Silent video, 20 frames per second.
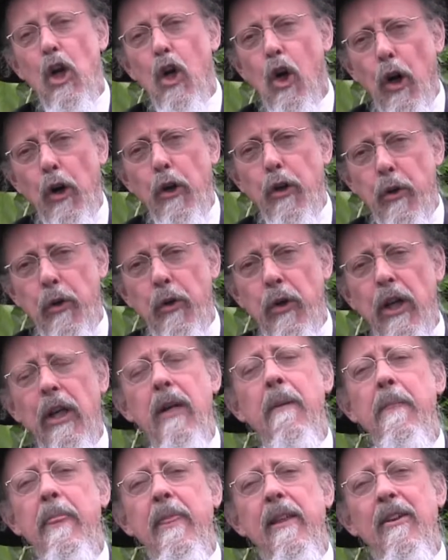contrary
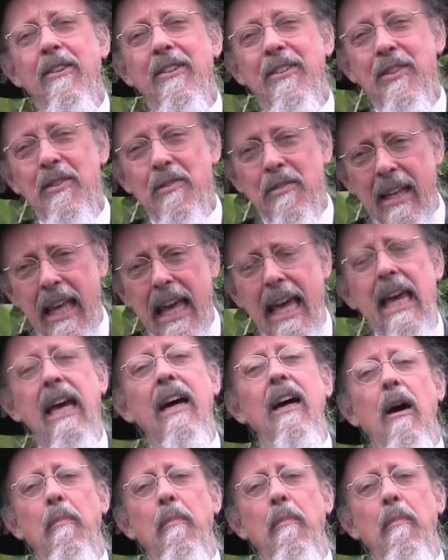to their